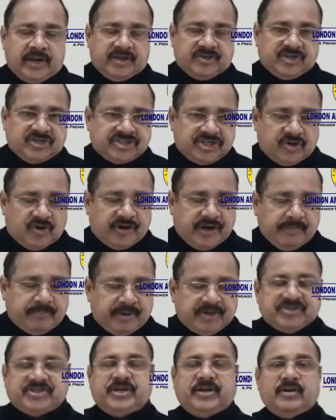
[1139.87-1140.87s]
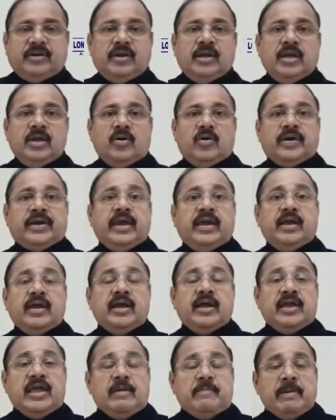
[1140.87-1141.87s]
a recession or depression. Okay,
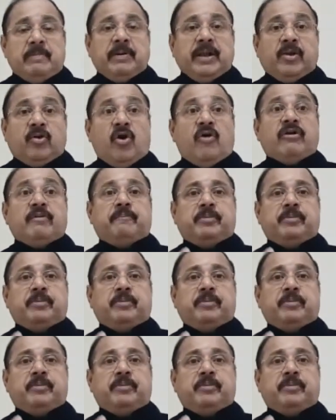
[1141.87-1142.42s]
if people are over